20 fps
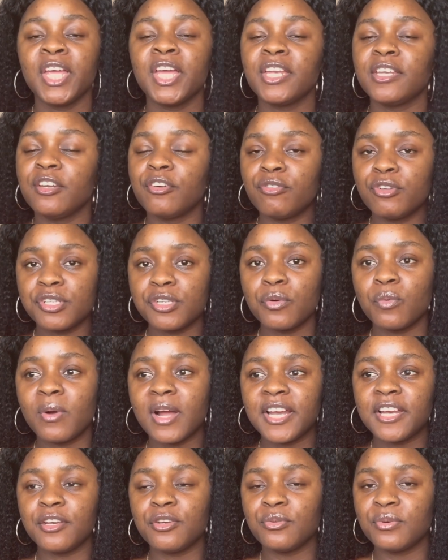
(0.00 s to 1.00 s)
The reason
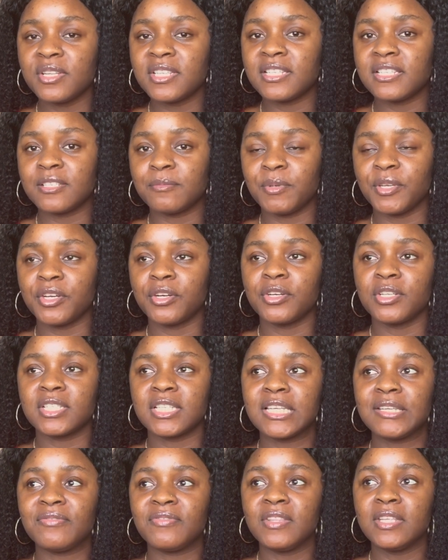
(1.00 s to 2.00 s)
why they do this is because
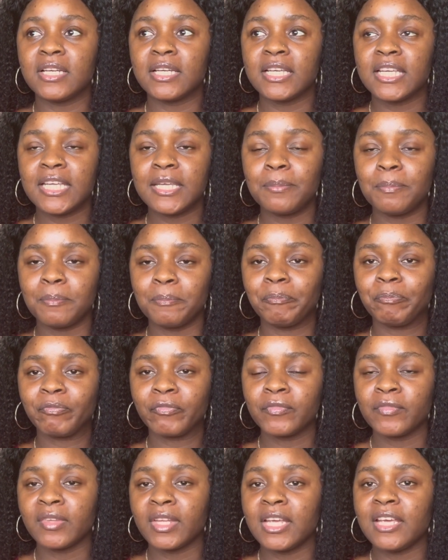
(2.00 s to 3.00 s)
if
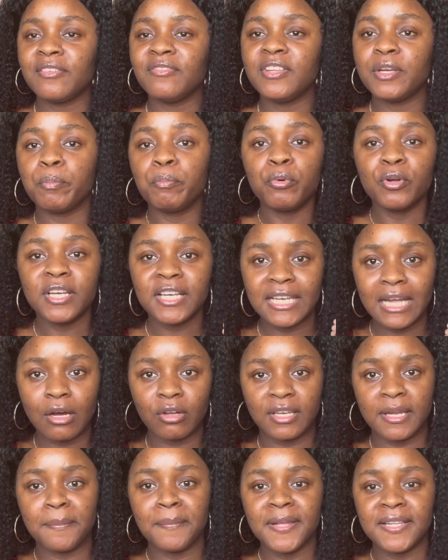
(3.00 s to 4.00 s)
they pull it
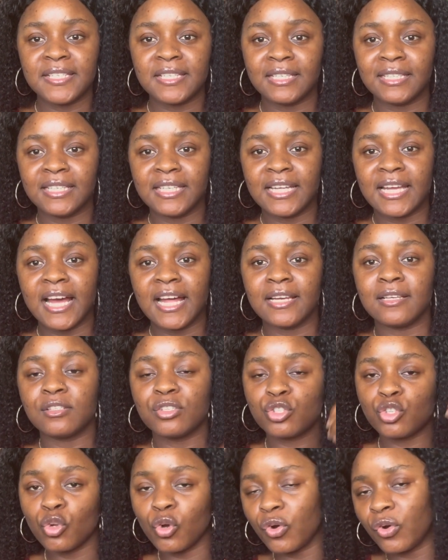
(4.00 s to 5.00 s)
out immediately and
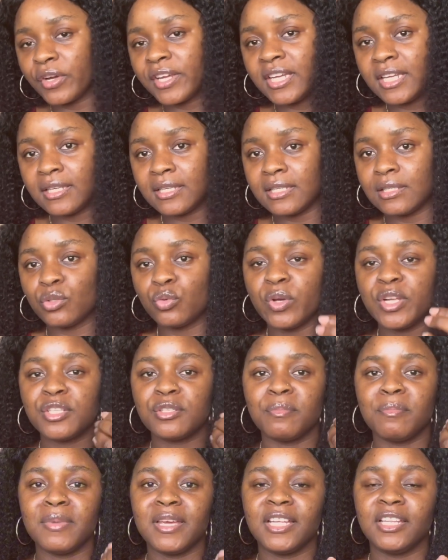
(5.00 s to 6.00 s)
store it, it's going
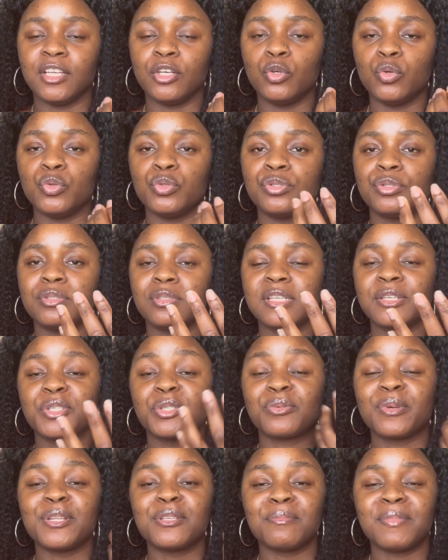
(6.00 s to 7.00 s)
to make
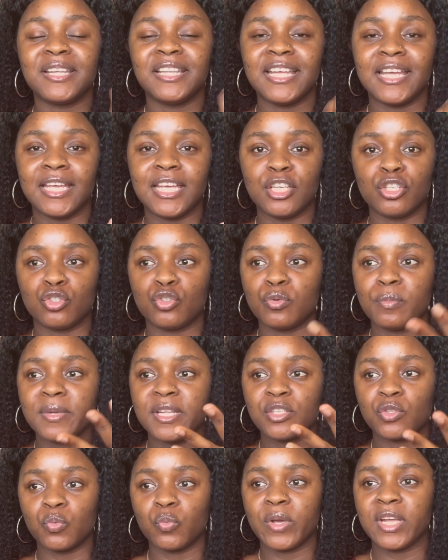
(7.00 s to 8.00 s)
the
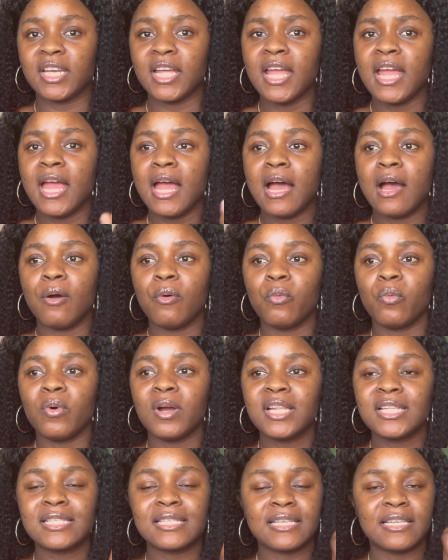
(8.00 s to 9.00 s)
instruments wet. And
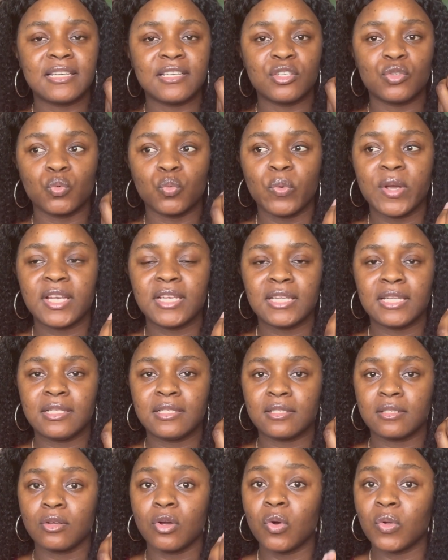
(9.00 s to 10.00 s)
once it is wet, it
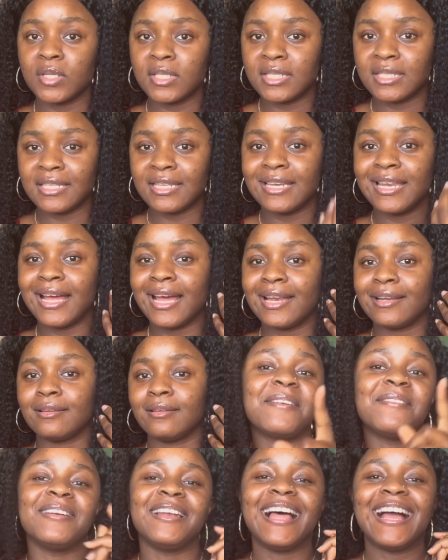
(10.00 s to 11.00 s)
is considered
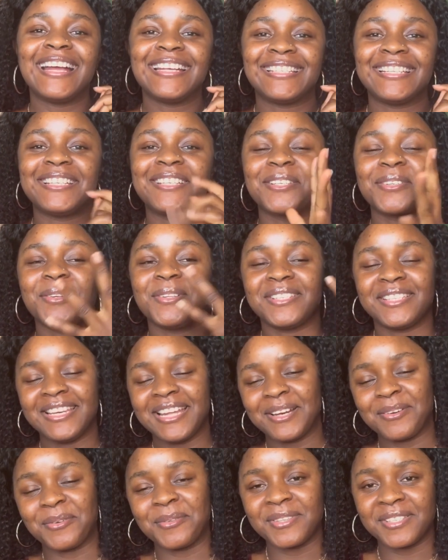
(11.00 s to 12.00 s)
sterilized. It is
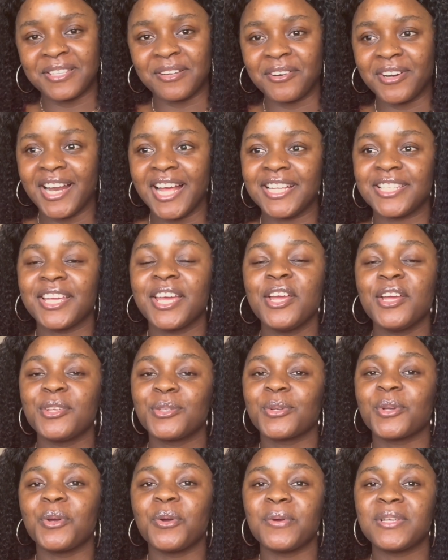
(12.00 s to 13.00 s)
considered unsterilized.
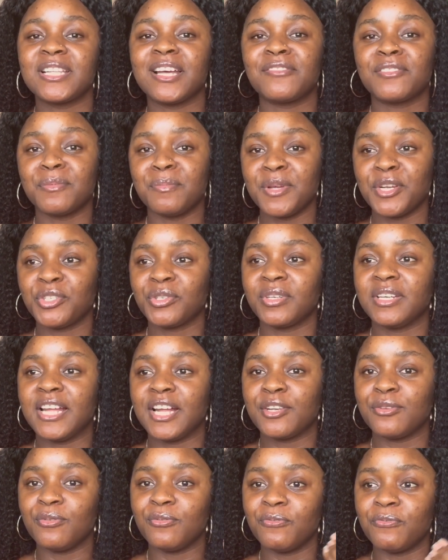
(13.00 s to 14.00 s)
So you always have to make sure
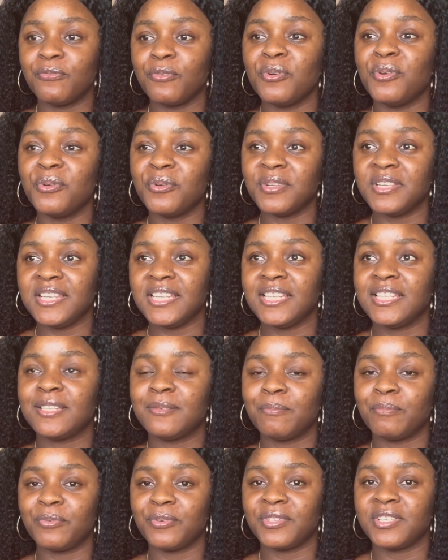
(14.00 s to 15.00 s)
that you follow
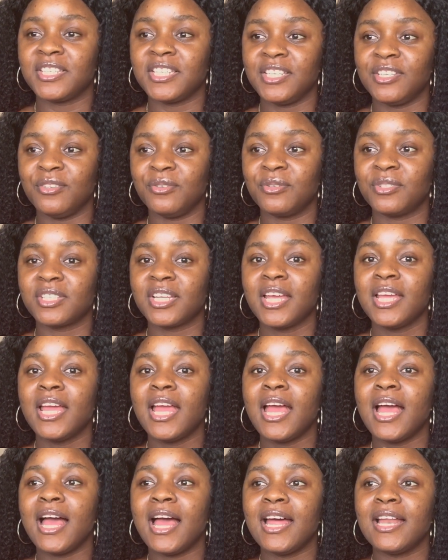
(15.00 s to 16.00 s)
these procedures.
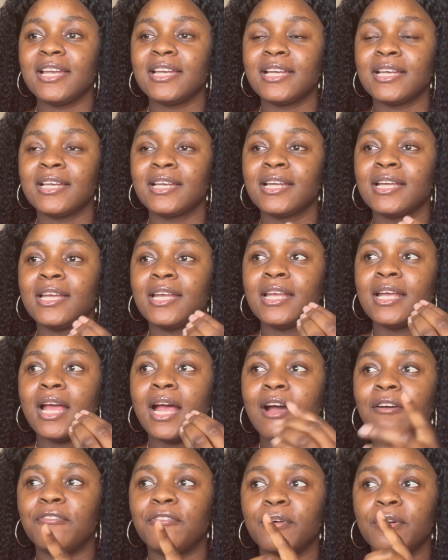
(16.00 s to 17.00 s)
And
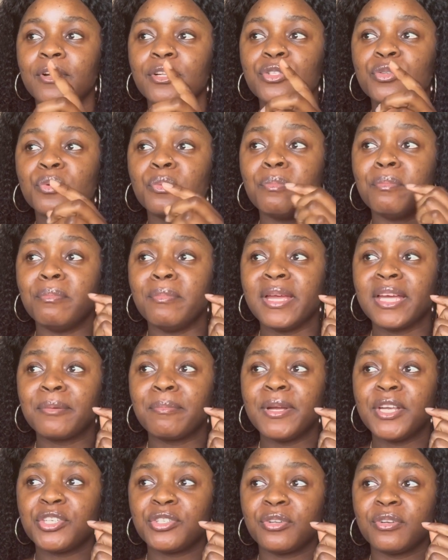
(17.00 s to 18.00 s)
I forgot to make
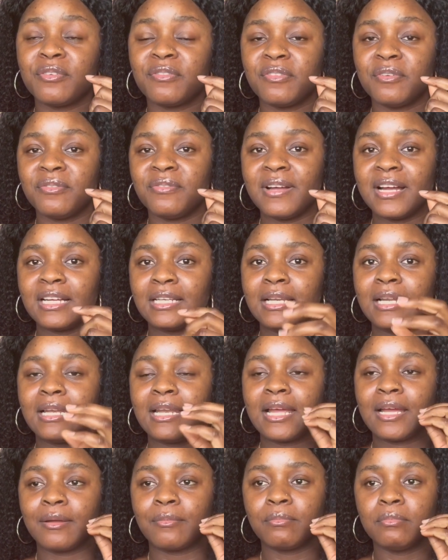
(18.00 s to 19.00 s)
mention of the fact that
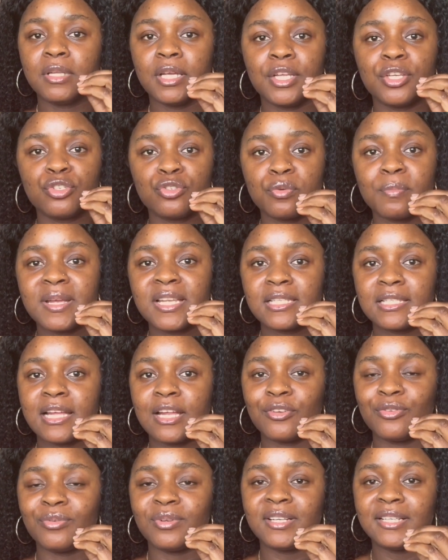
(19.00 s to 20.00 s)
like the instruments
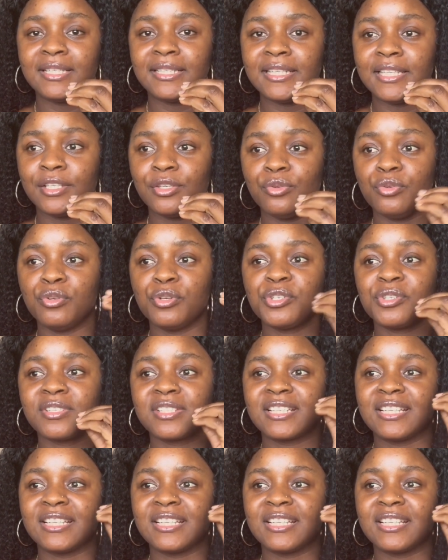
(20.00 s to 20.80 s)
that you clean, you don't just